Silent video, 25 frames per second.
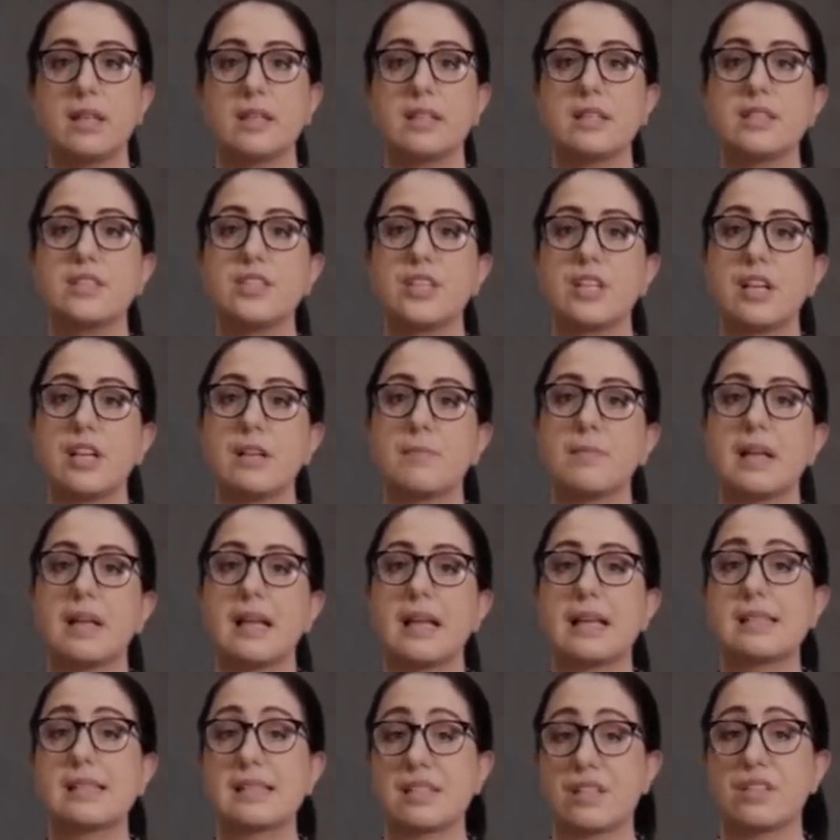the term
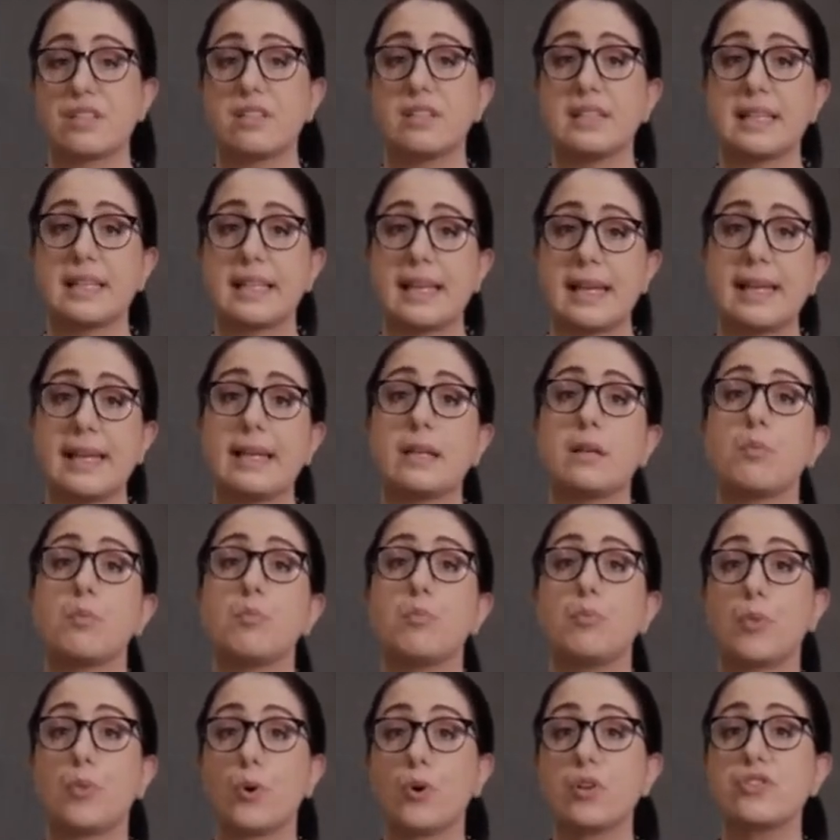essentially gained
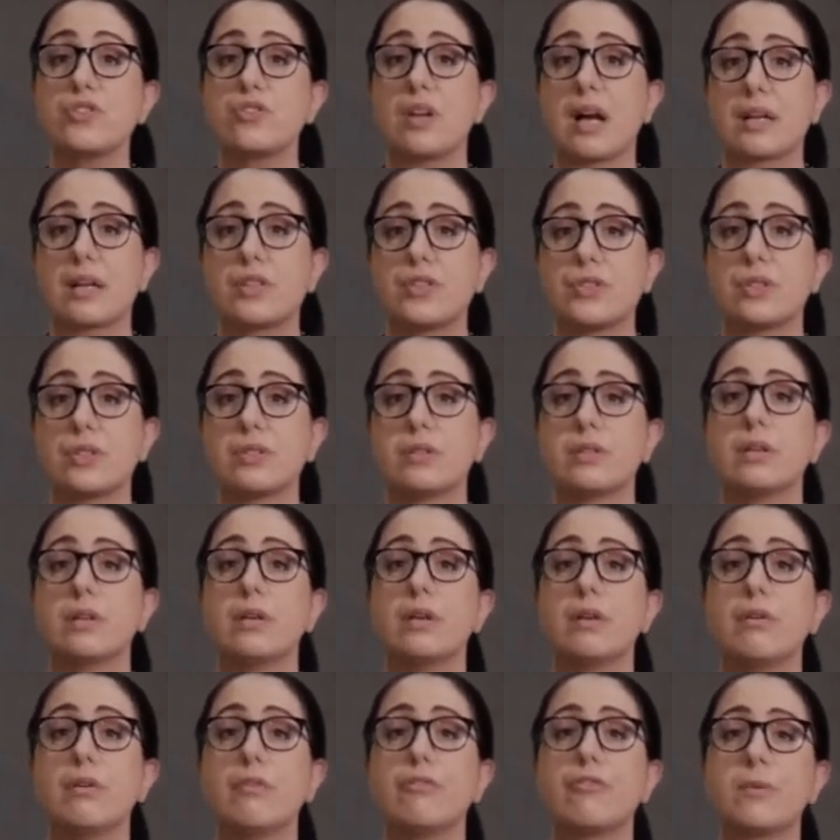more traction
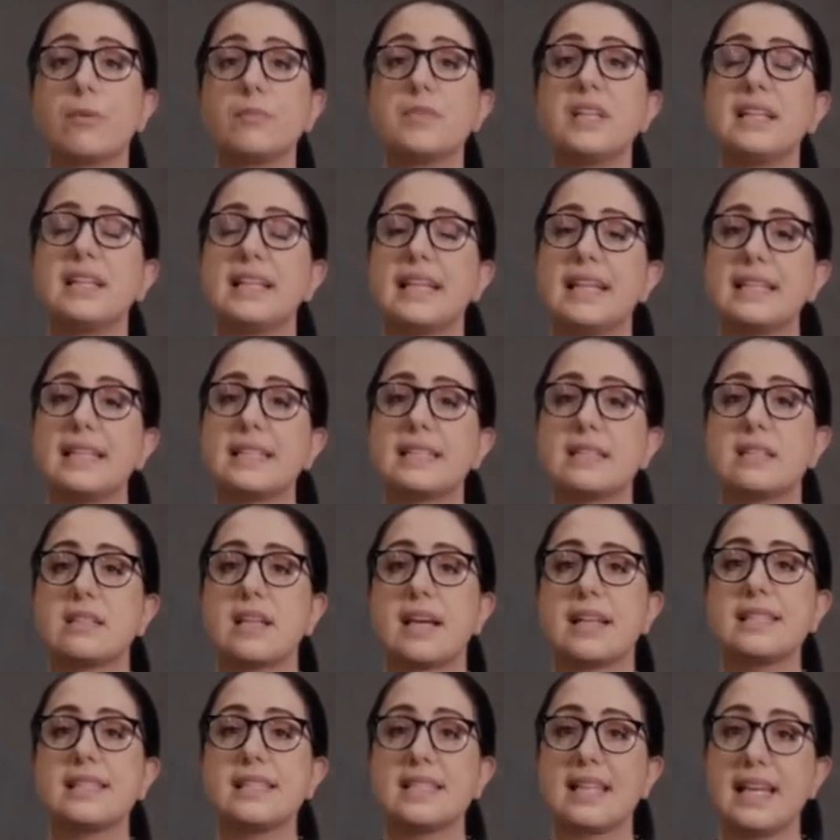from the late
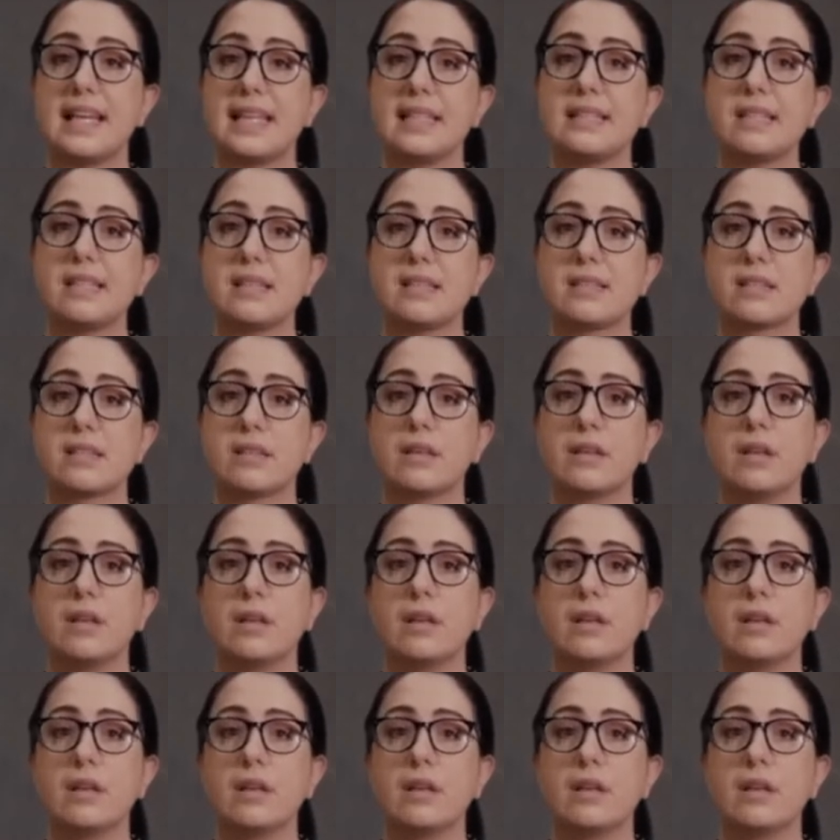1980s,